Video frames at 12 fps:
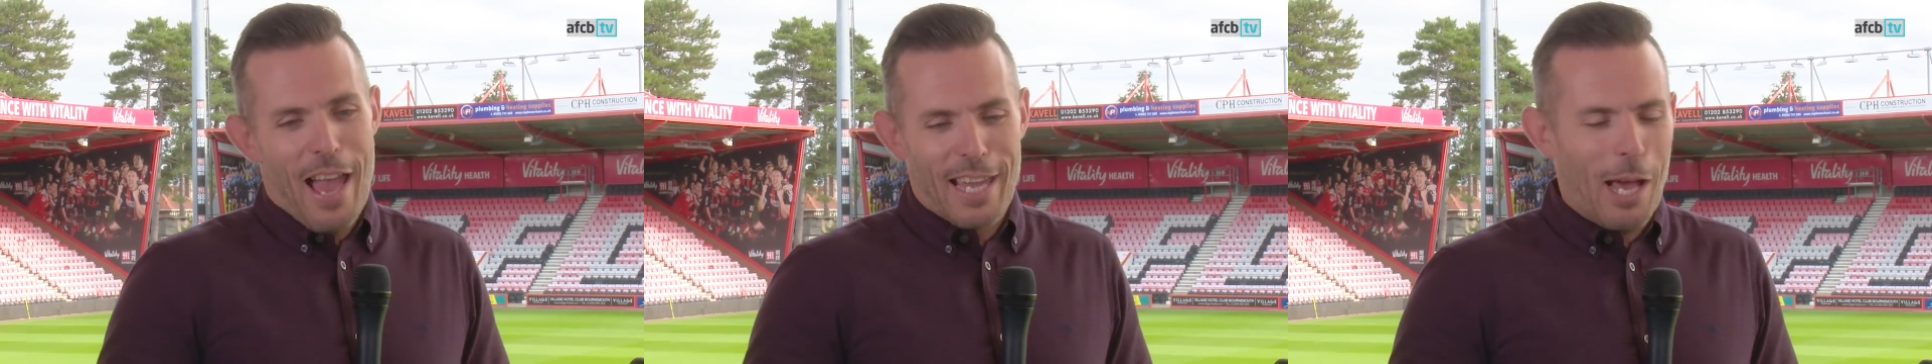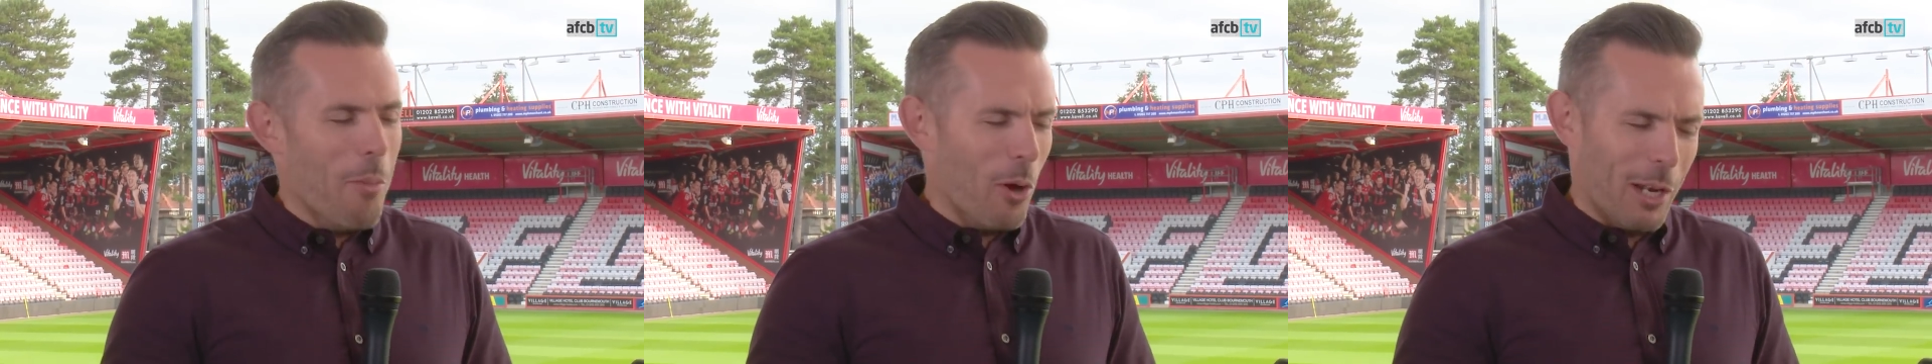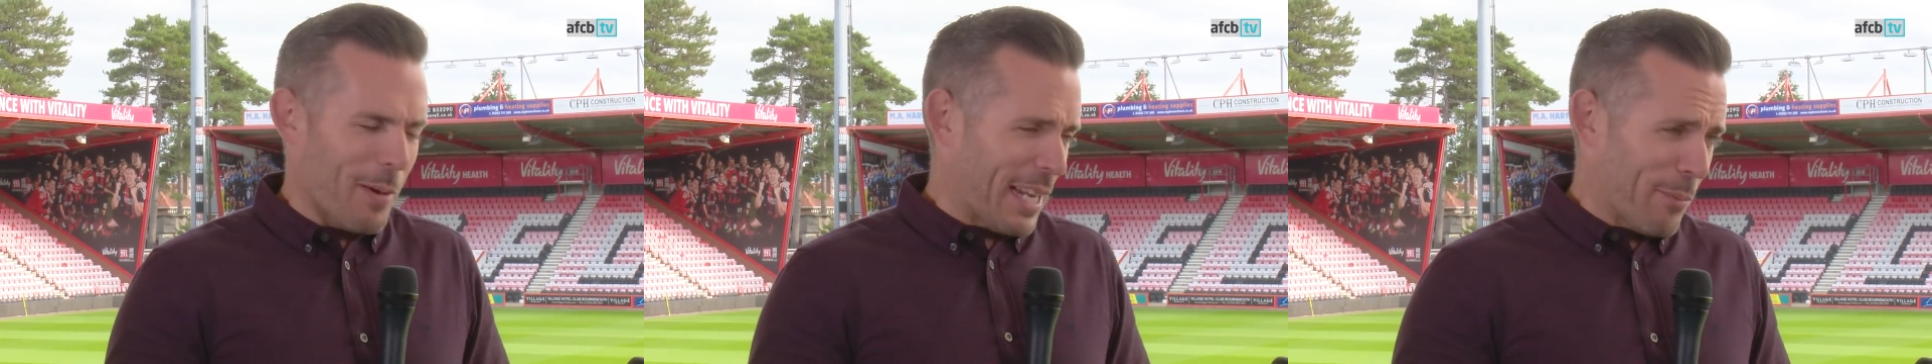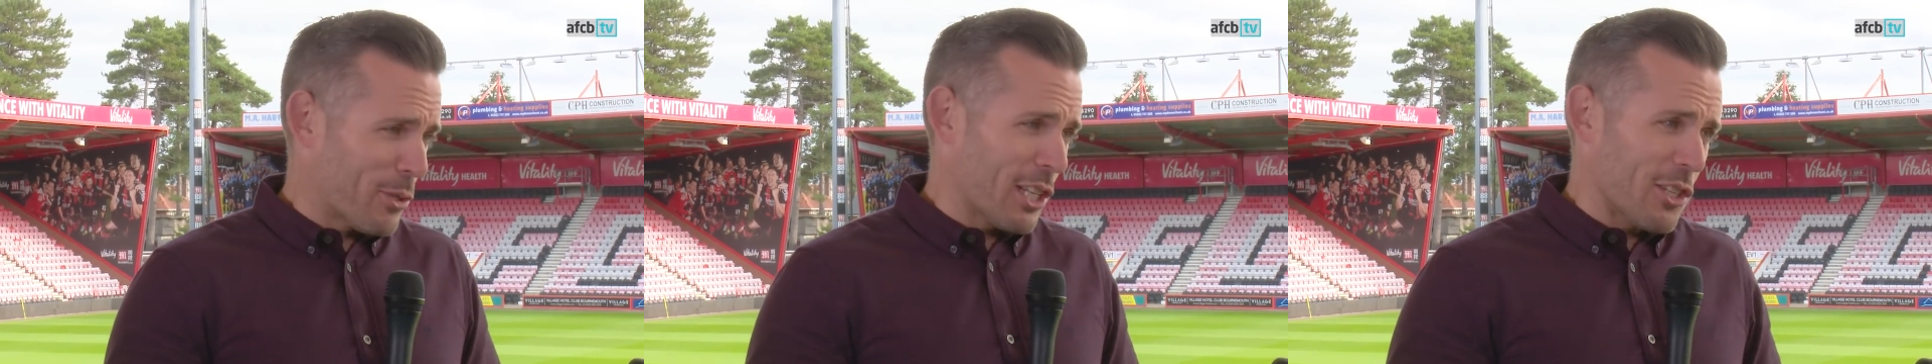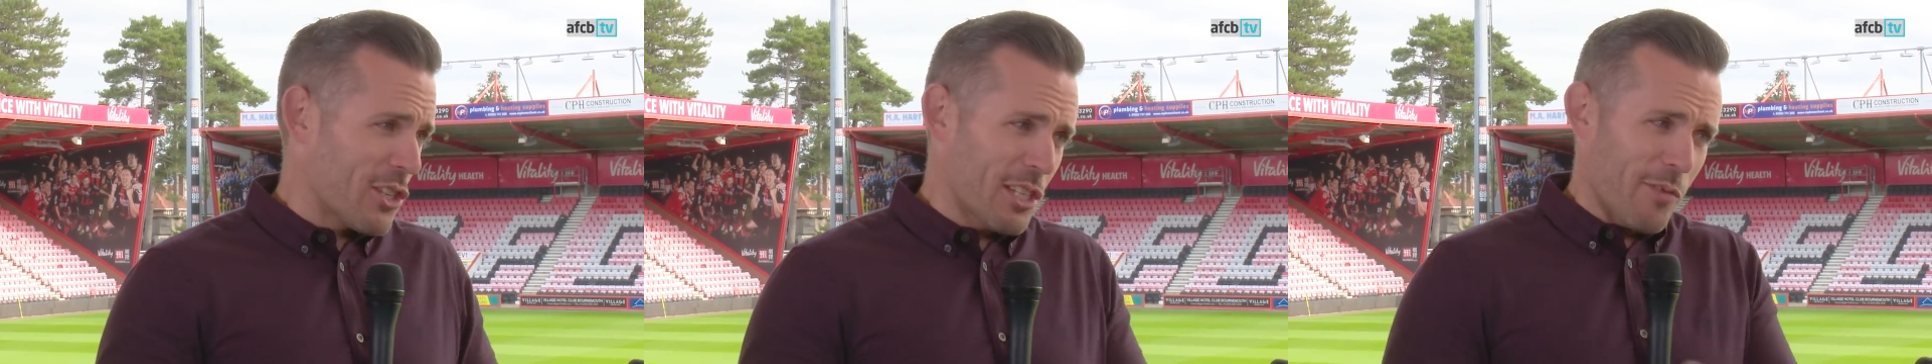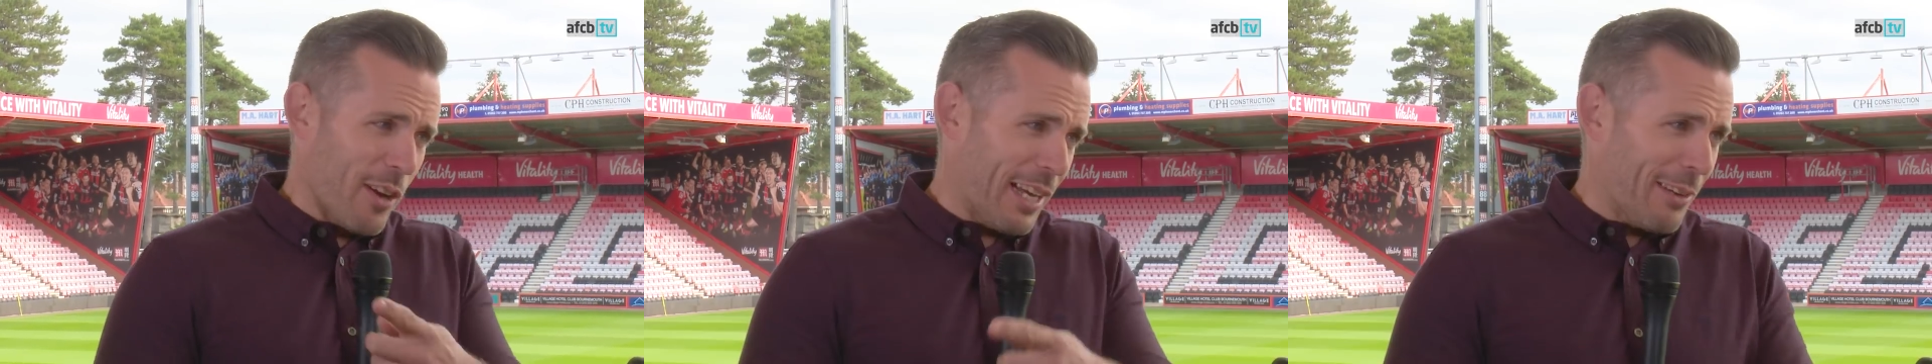I'm not going to make any predictions
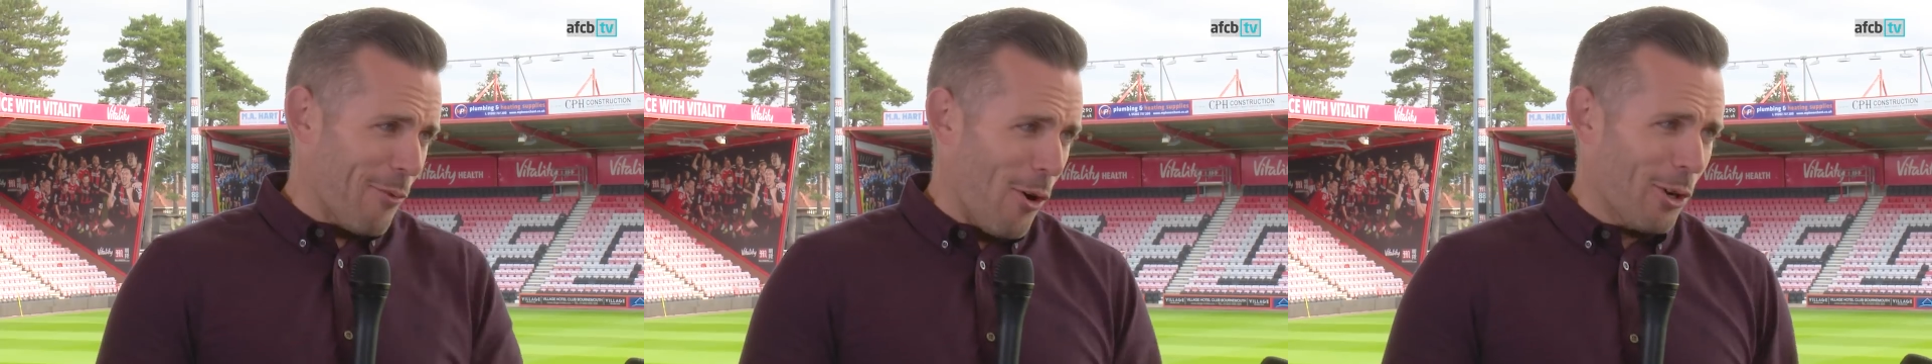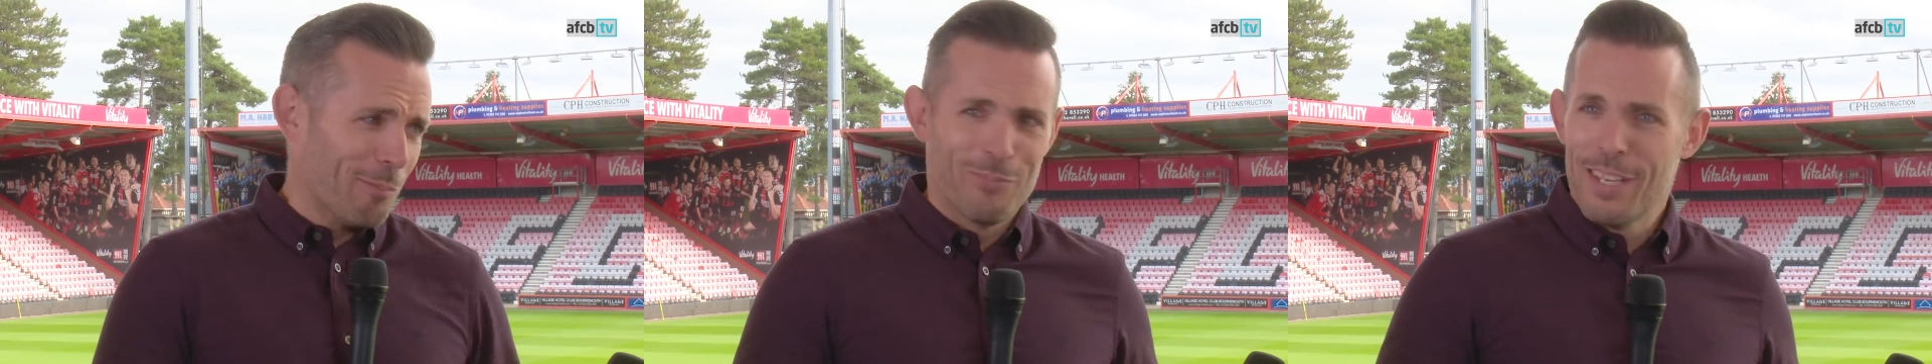because if I get it wrong,